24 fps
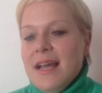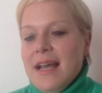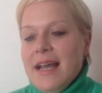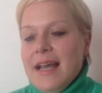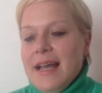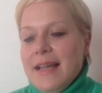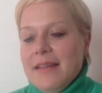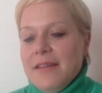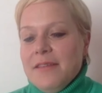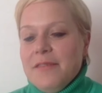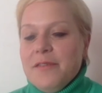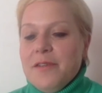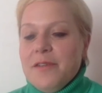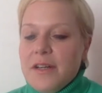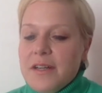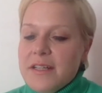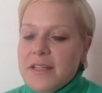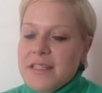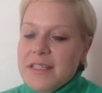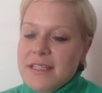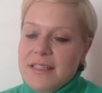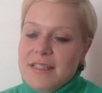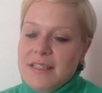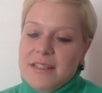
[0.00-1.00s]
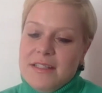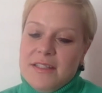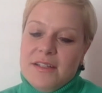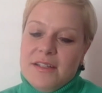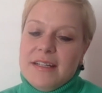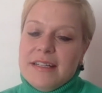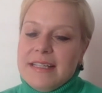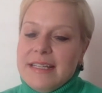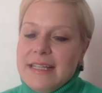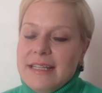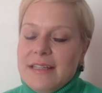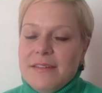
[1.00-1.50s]
And of course, it
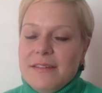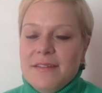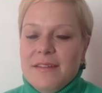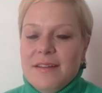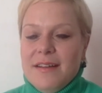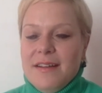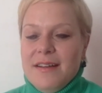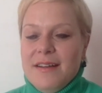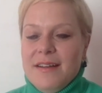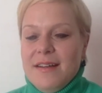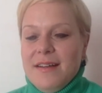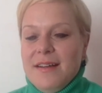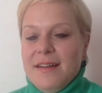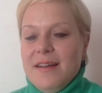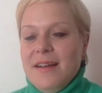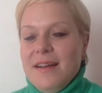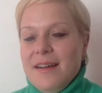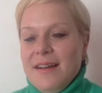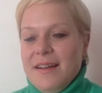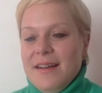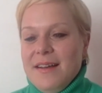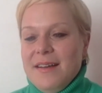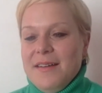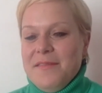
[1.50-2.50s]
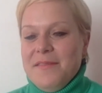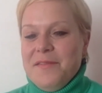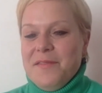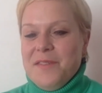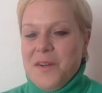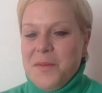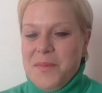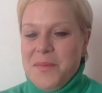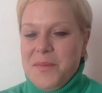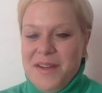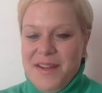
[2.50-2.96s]
started from